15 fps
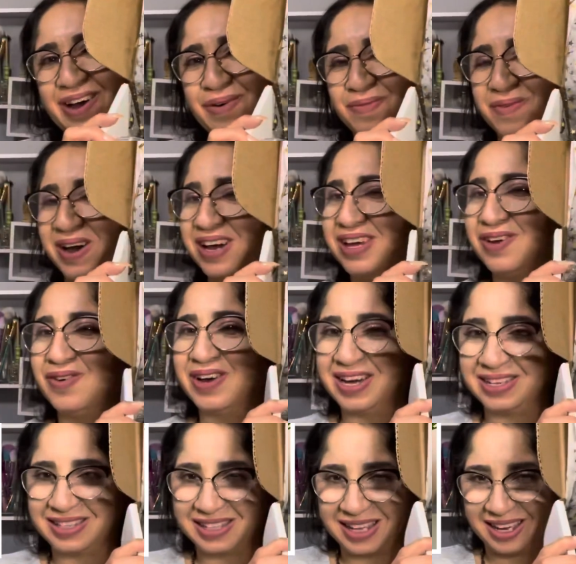What do you
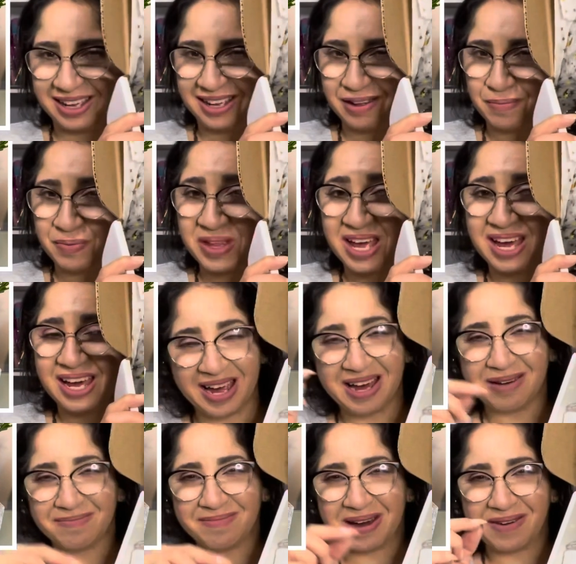guys think?
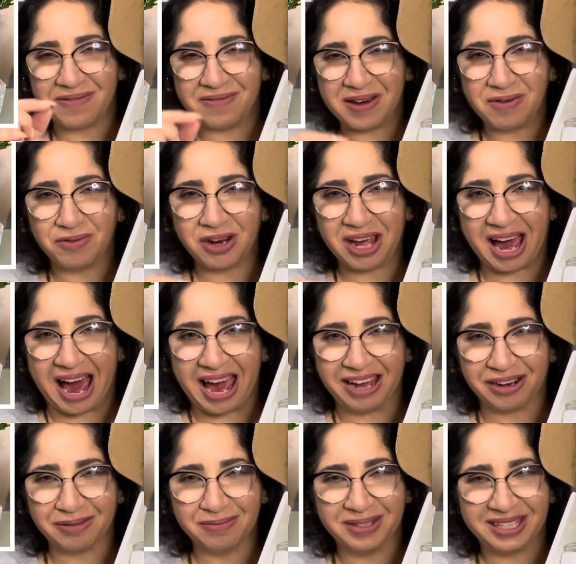My favorite
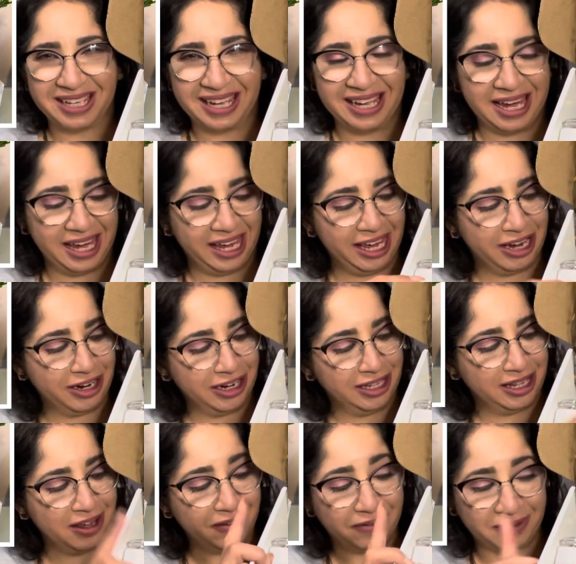items in here
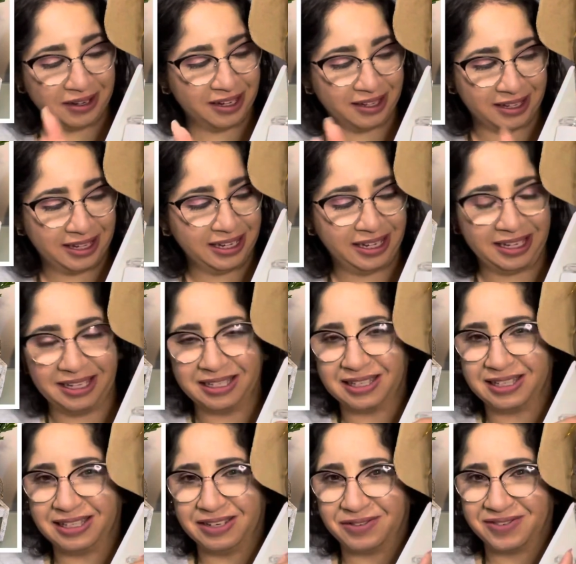definitely is
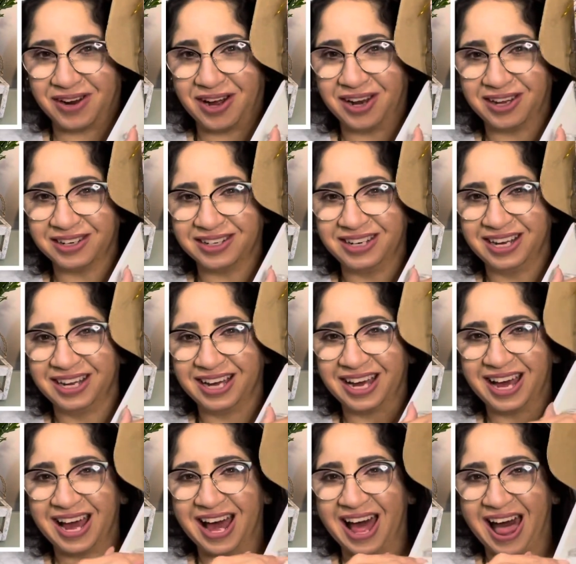the roll-on
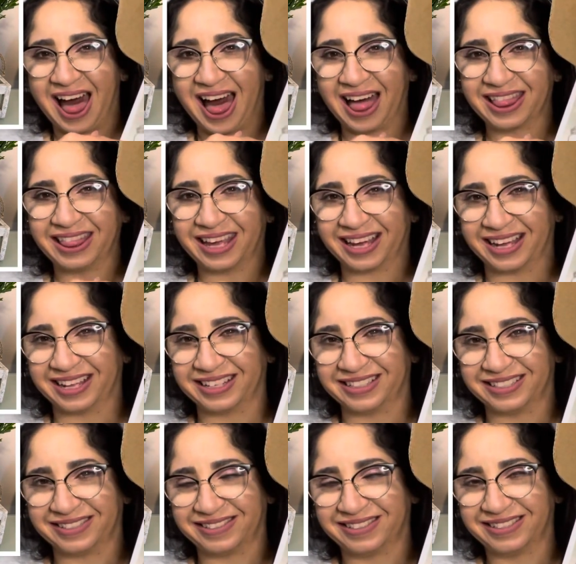and the
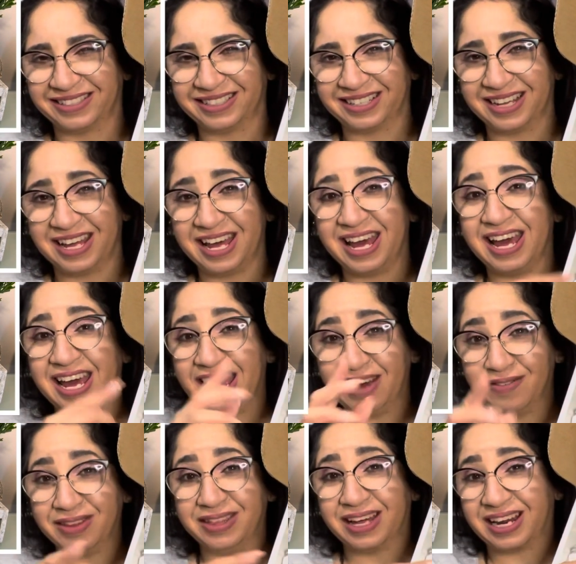candle.
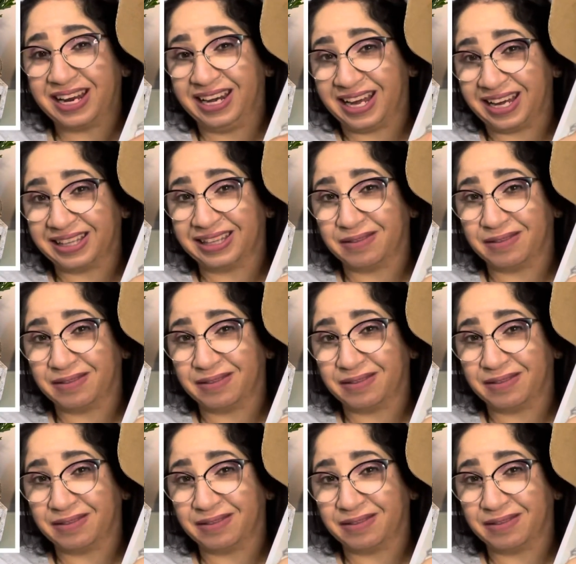Even that I like the